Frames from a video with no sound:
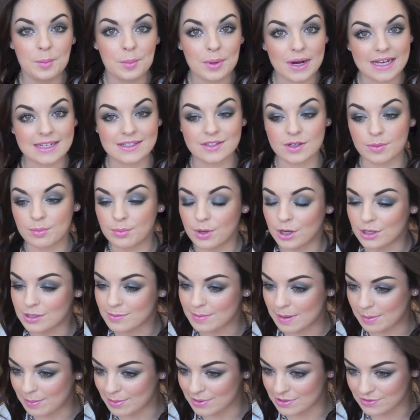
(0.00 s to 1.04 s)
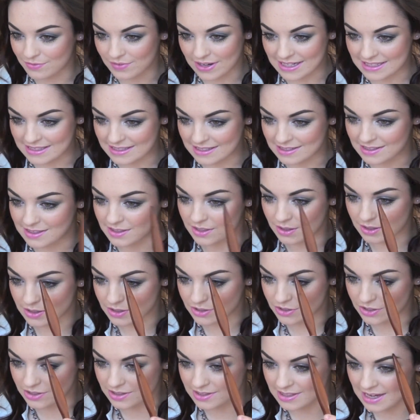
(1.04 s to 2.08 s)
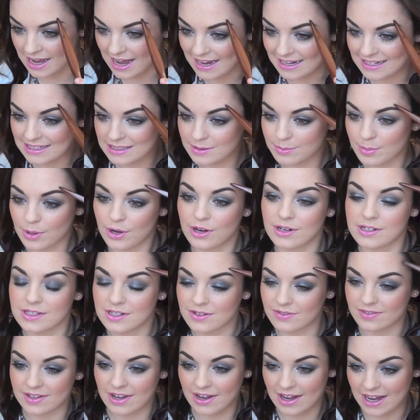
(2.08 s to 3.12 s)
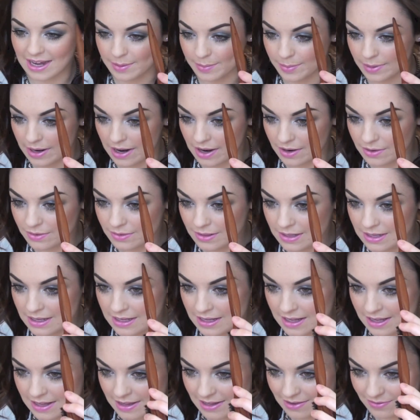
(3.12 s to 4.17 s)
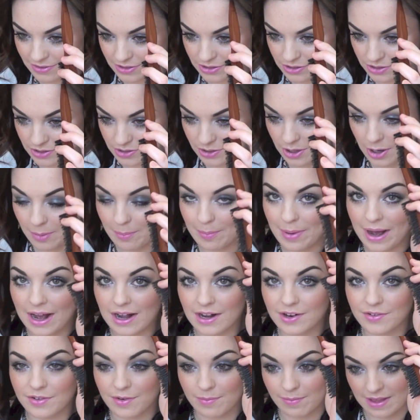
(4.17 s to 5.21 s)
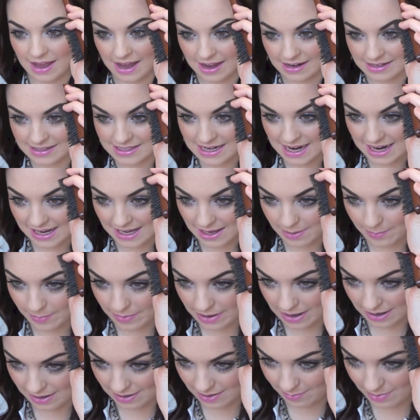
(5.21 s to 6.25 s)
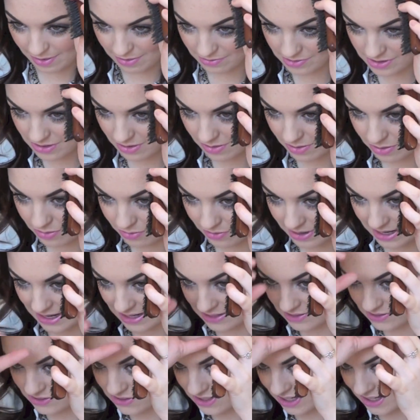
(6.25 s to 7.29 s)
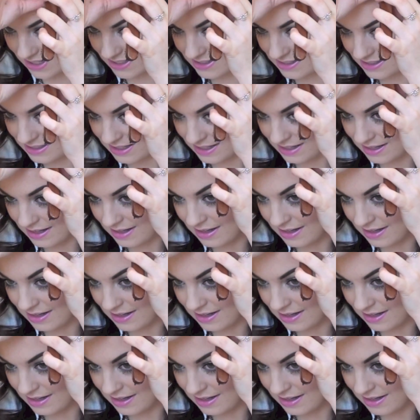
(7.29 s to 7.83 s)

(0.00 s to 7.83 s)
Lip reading: place on most people's faces, so it's just the highest point of your eyebrow. If you just go back from there and take it back about 2 or 3 inches